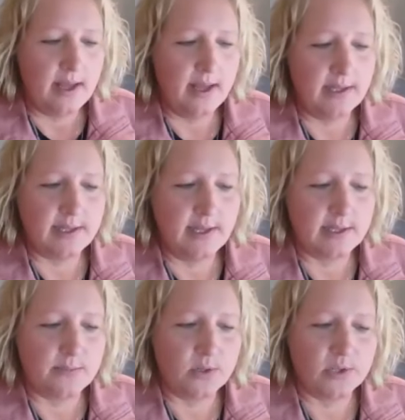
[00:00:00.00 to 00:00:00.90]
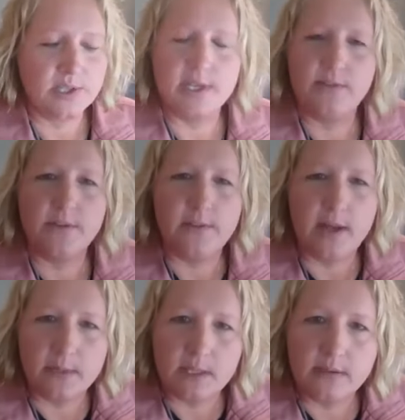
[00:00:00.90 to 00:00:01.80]
as a person to have the
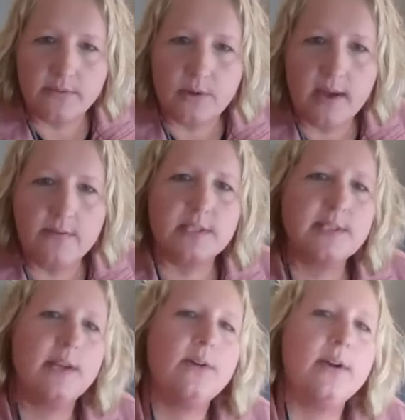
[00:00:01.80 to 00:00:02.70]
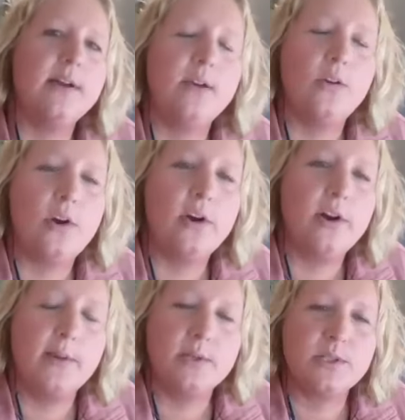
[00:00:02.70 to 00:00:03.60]
family life you have, et cetera, or are
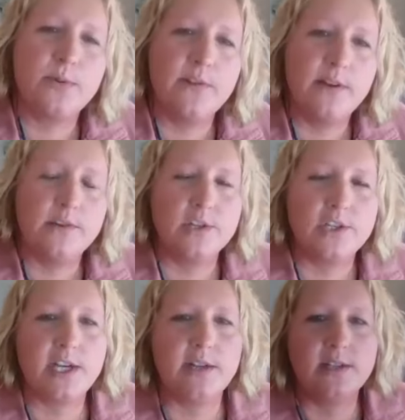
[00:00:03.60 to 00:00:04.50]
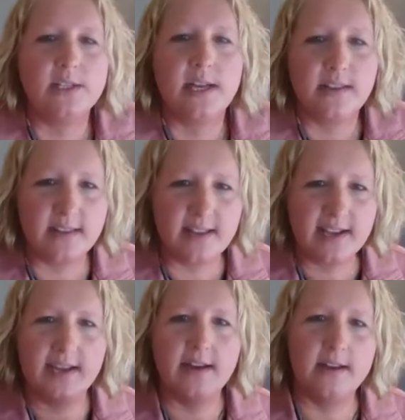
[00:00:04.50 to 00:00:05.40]
able to provide for your child. And I think that
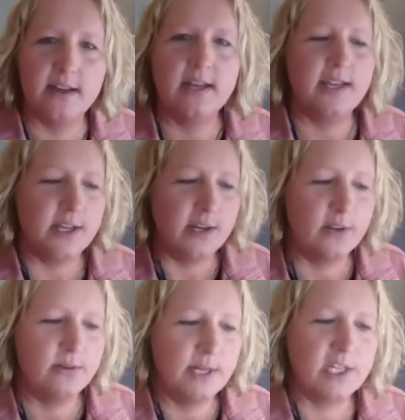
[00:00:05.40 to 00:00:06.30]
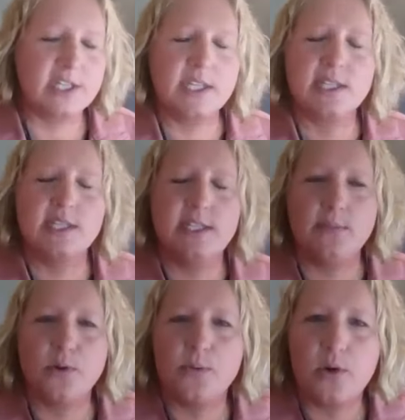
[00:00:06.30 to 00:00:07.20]
kind of, you know, it just gets
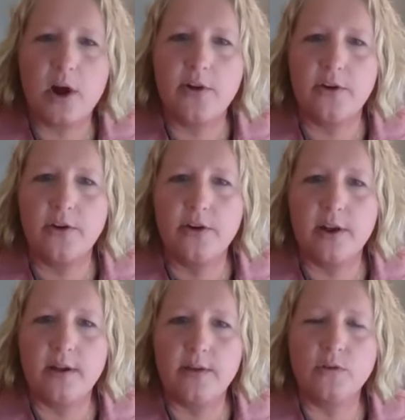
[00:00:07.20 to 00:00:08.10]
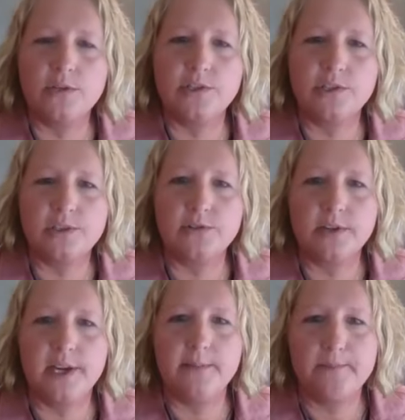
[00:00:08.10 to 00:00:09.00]
deeper and broader the older your children
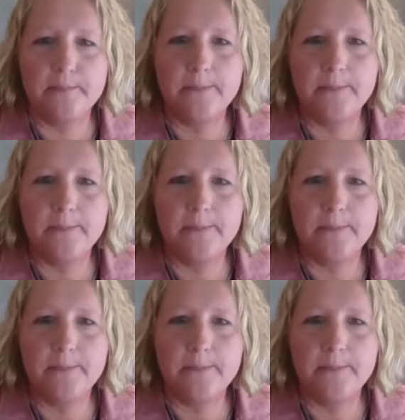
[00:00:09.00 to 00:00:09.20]
get.